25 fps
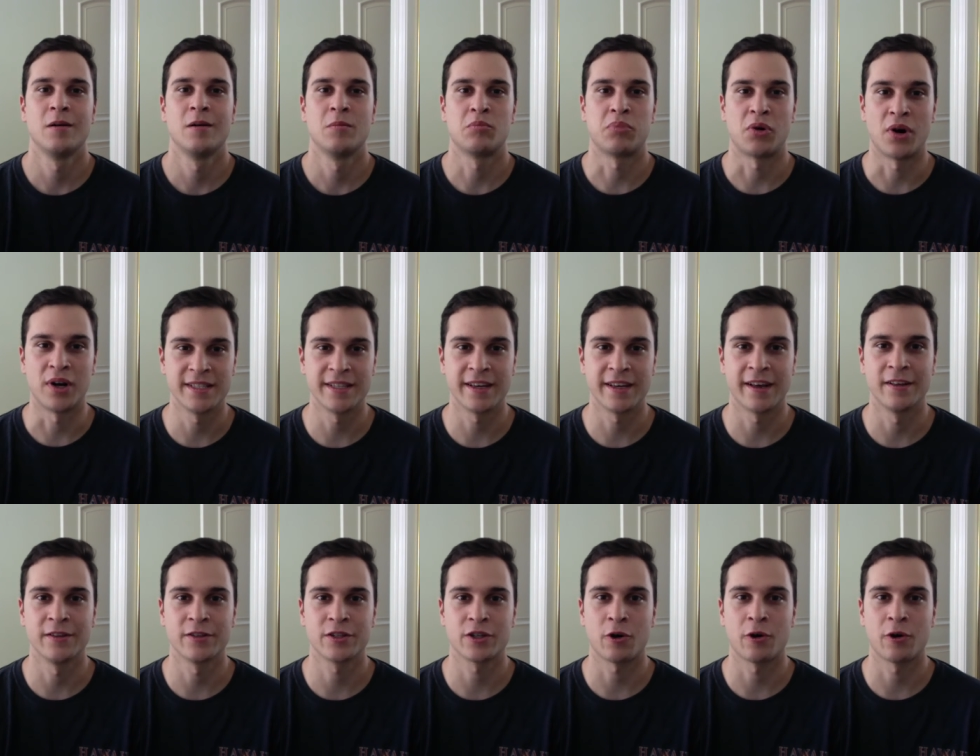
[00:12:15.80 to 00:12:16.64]
press
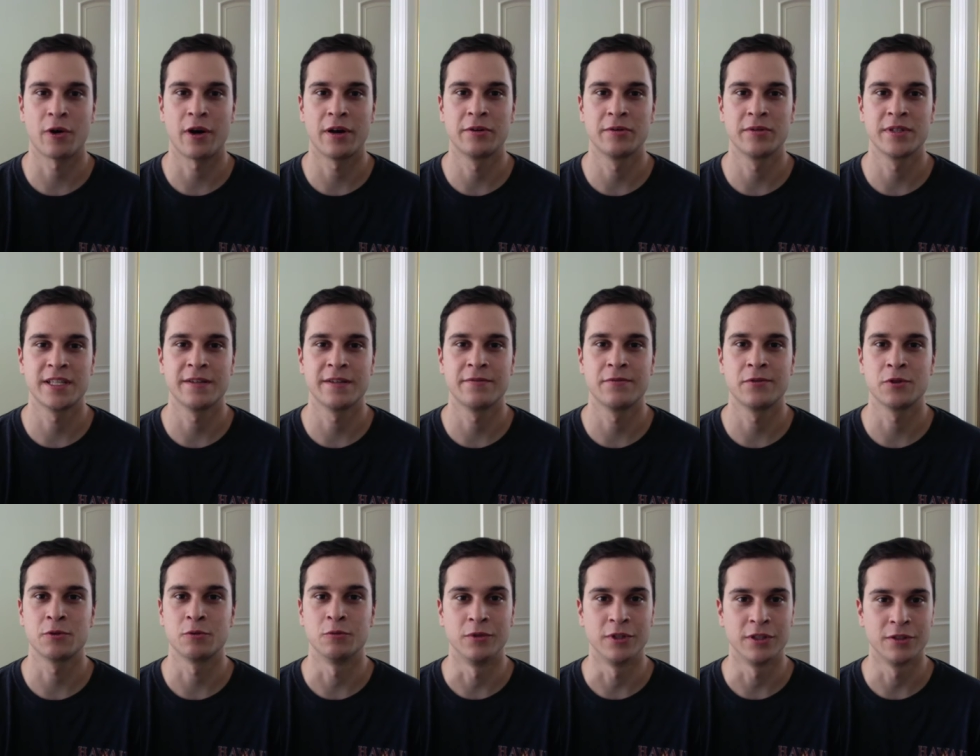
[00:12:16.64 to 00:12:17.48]
against our wide receivers
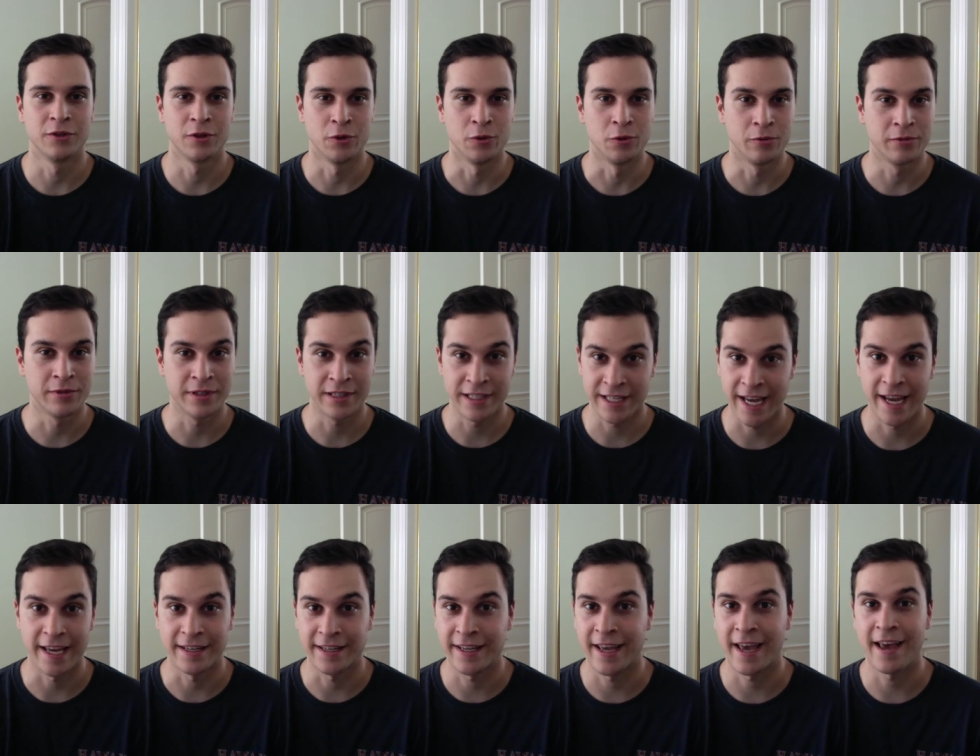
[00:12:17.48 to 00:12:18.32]
who
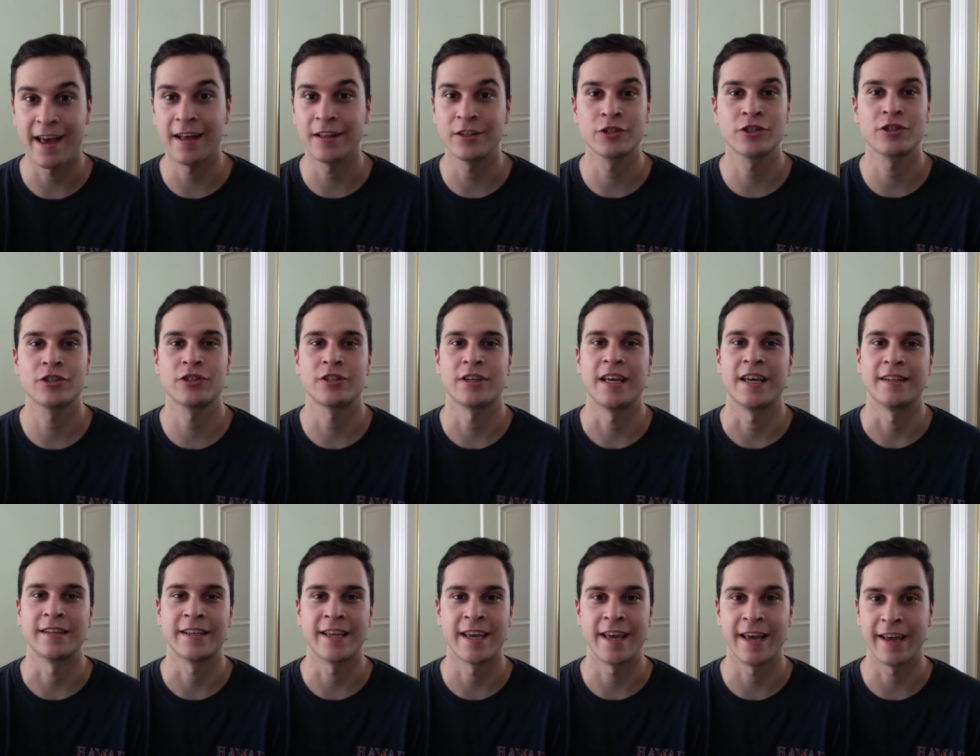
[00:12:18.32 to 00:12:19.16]
can't catch
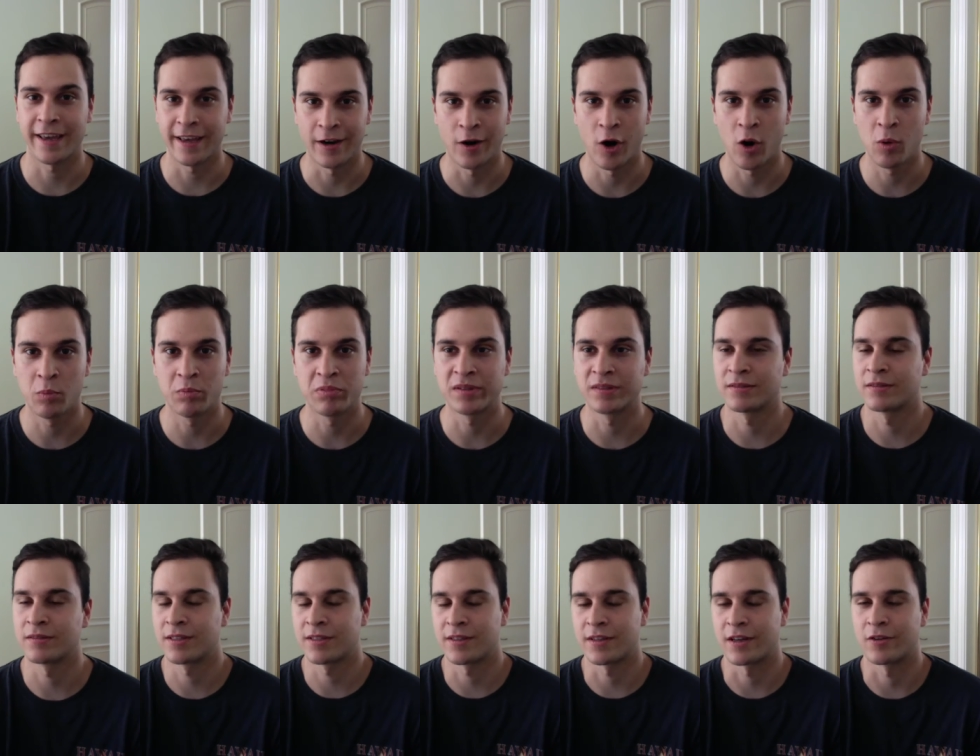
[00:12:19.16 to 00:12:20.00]
and can't get open,
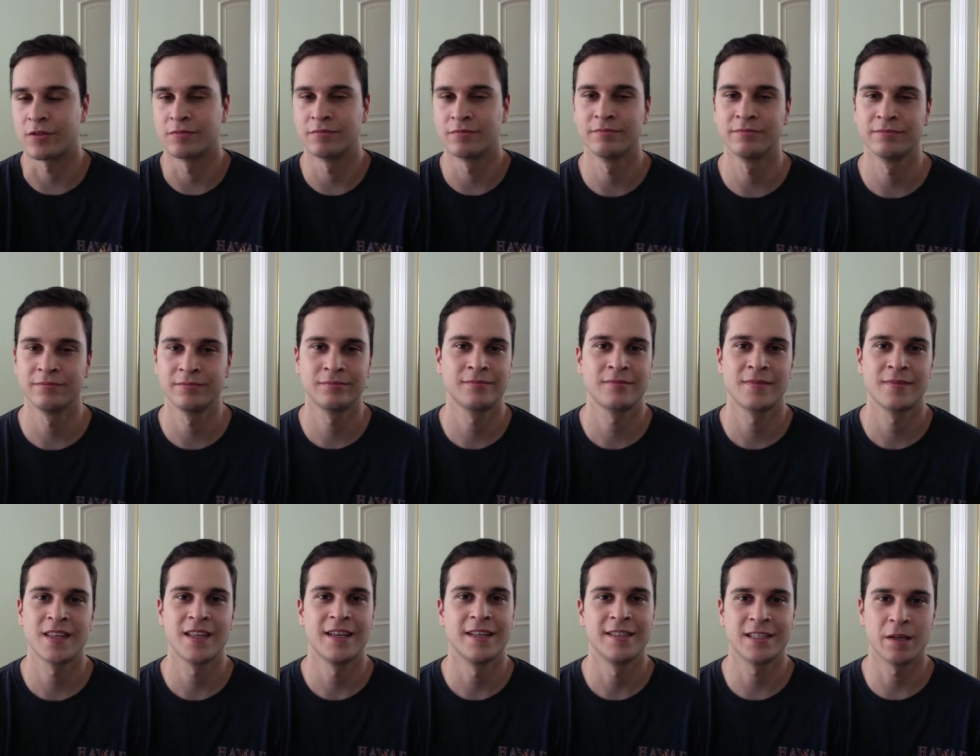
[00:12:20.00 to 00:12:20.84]
so
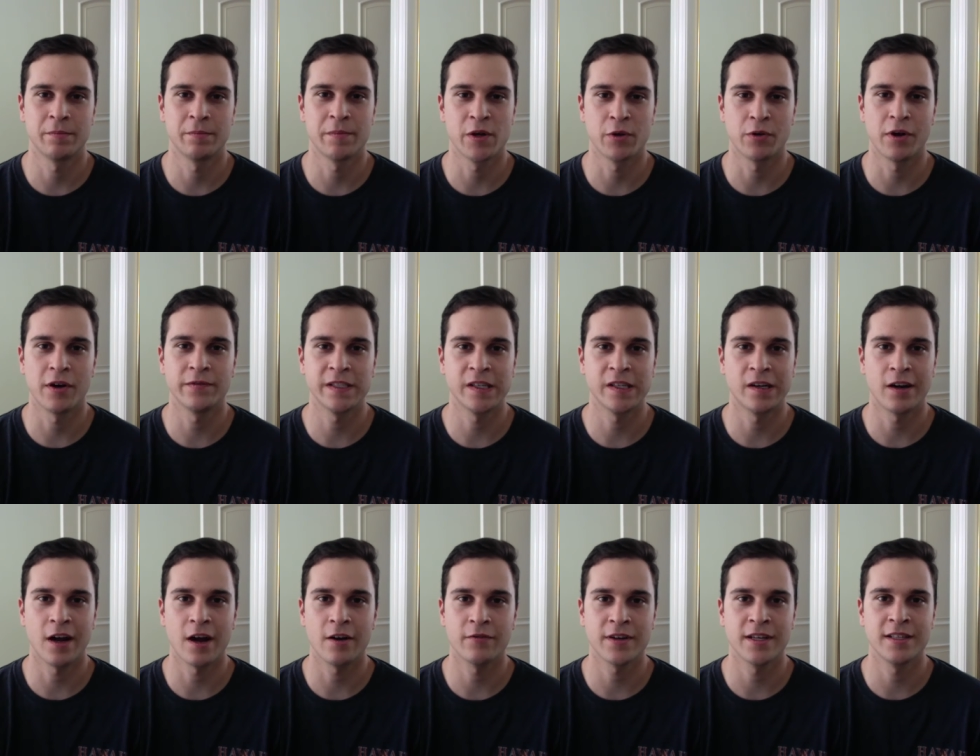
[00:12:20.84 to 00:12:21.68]
it's going to be a rough day on
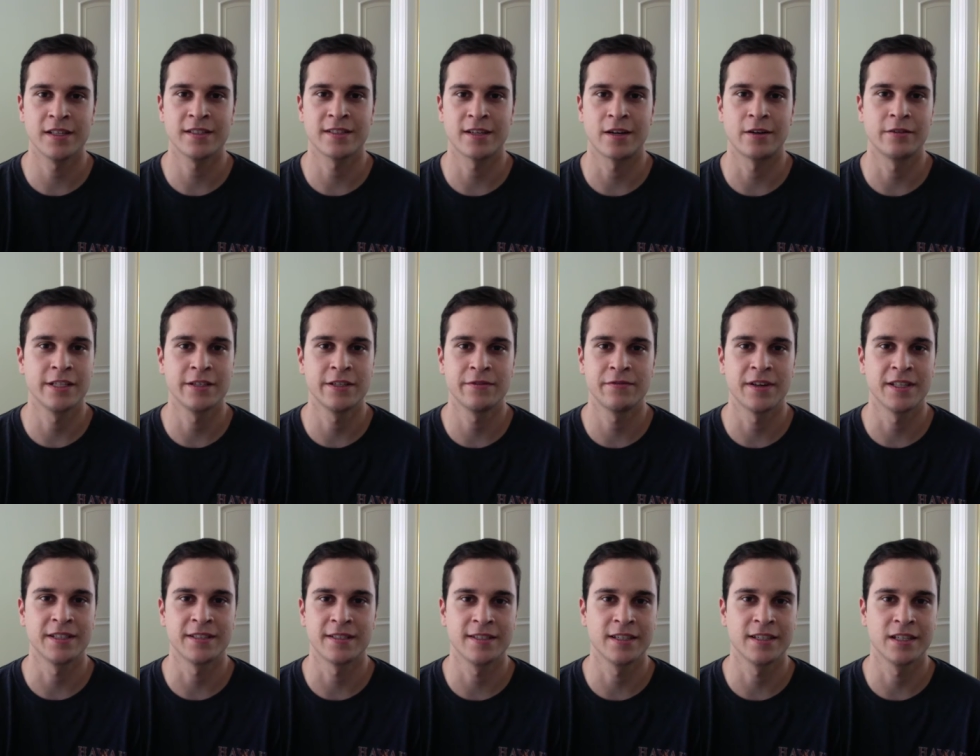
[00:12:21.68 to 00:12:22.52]
offense, and our
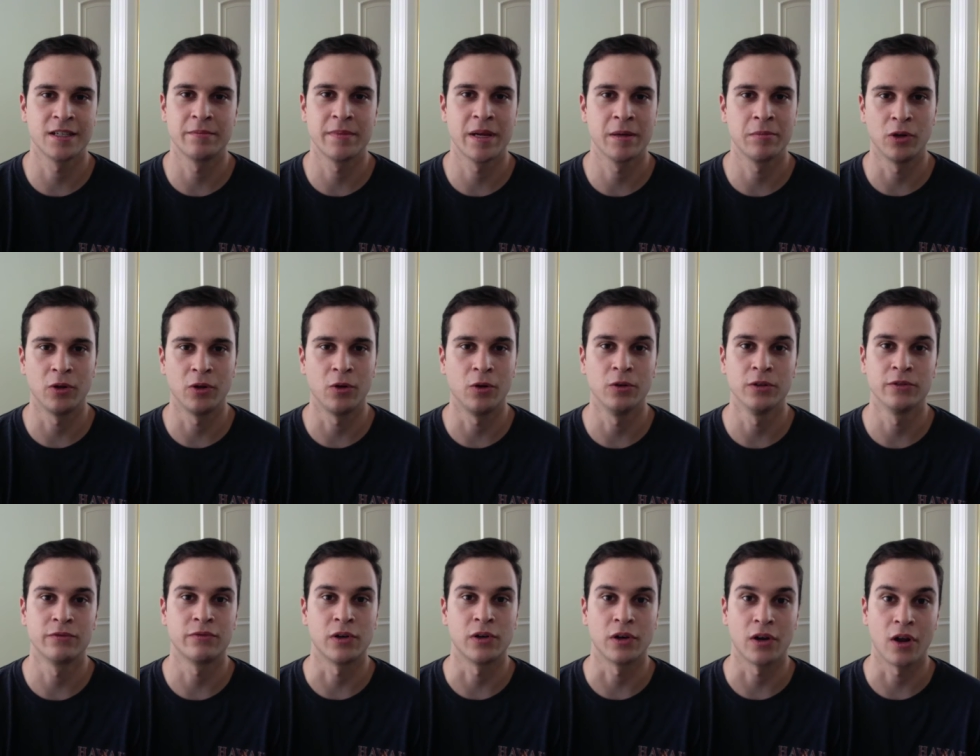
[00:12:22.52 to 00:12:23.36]
defense isn't going to be able to hold
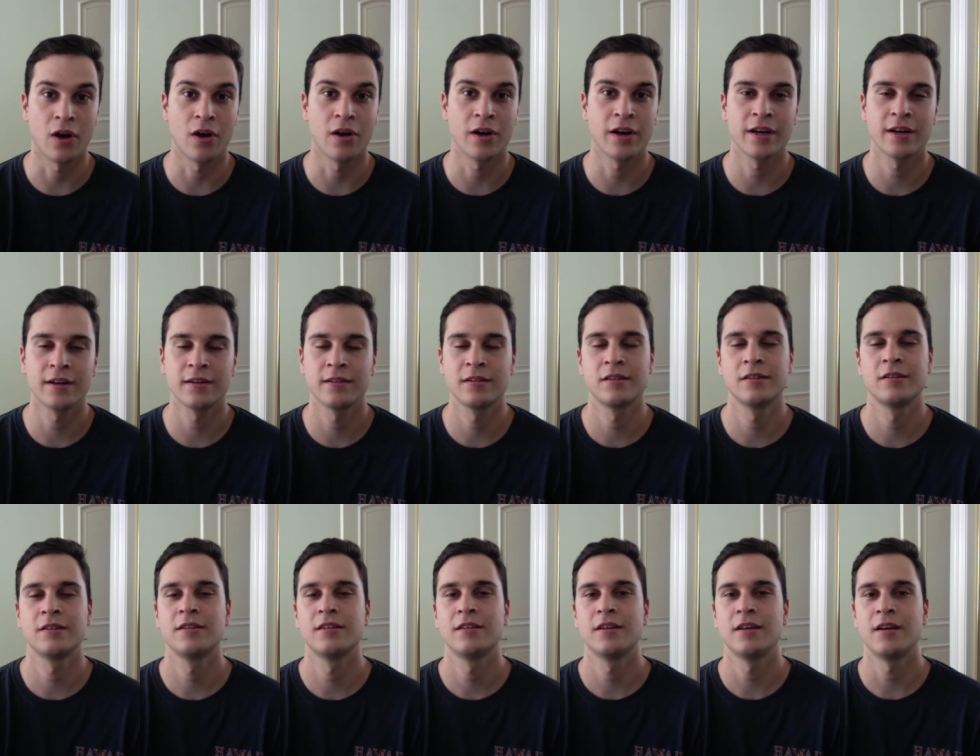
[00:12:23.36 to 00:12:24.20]
it for long,
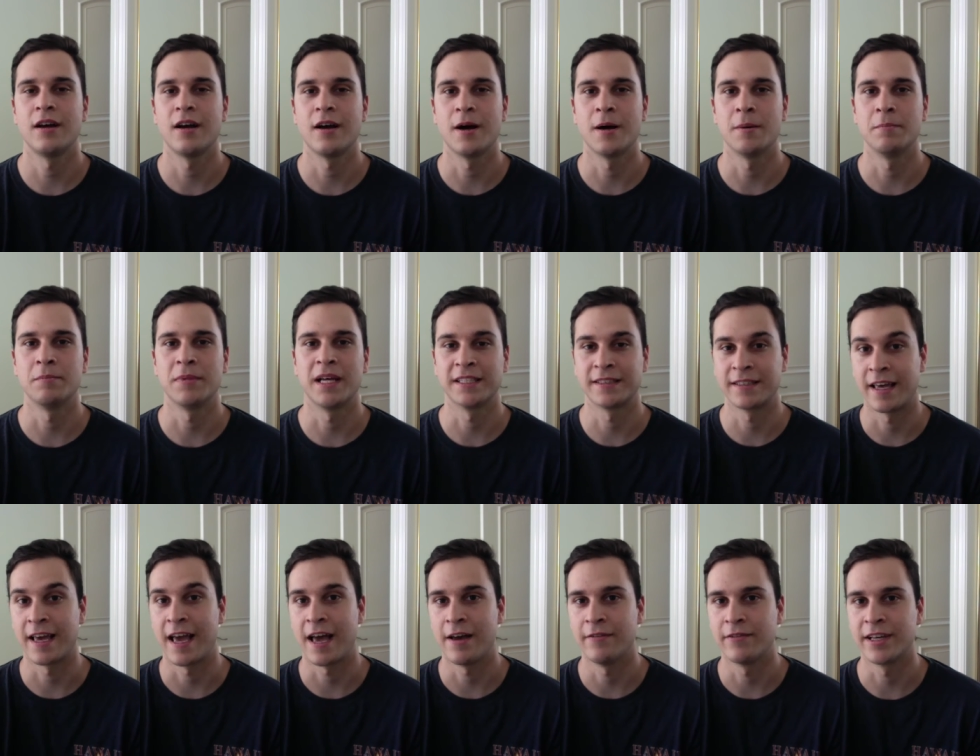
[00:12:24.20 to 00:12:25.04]
um, like they
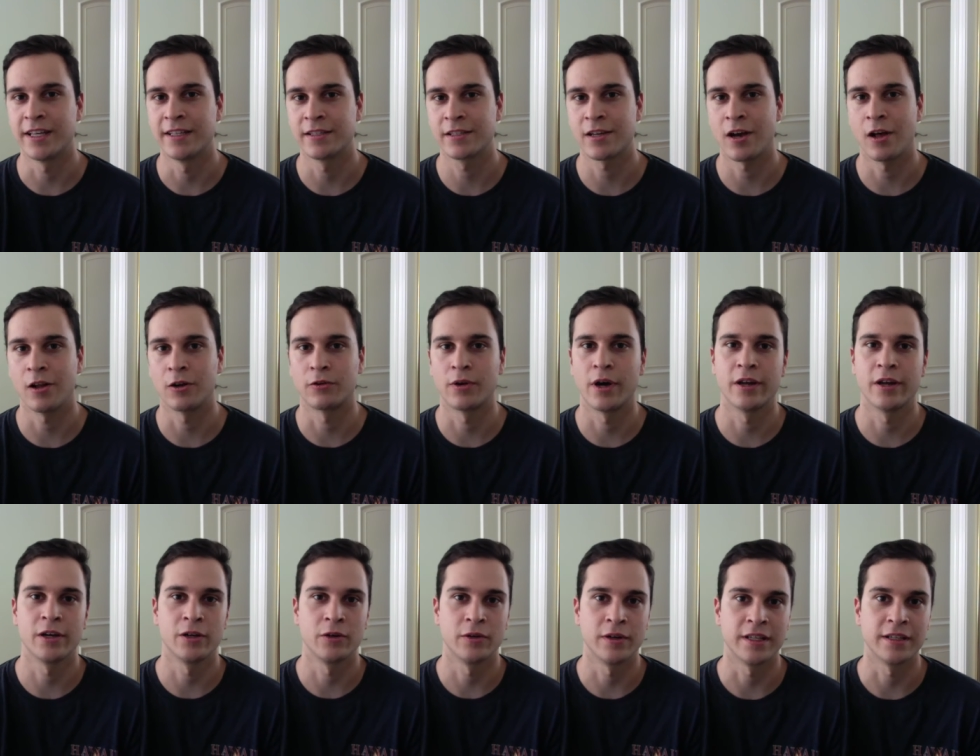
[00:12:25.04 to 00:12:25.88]
have against
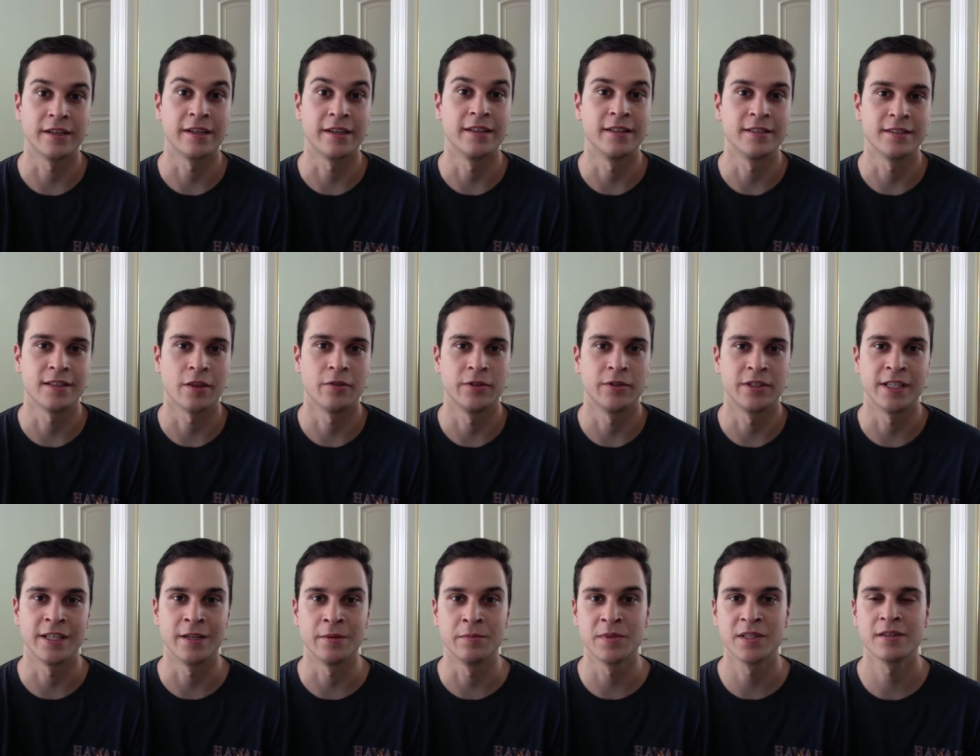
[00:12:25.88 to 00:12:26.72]
Colorado and against other
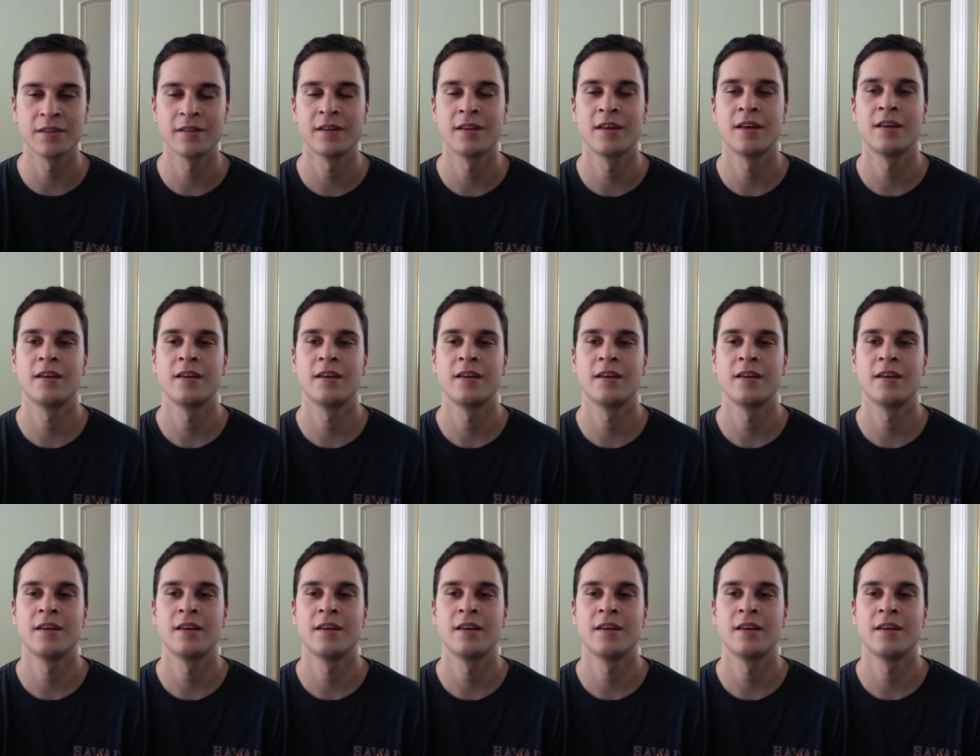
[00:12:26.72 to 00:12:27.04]
teams.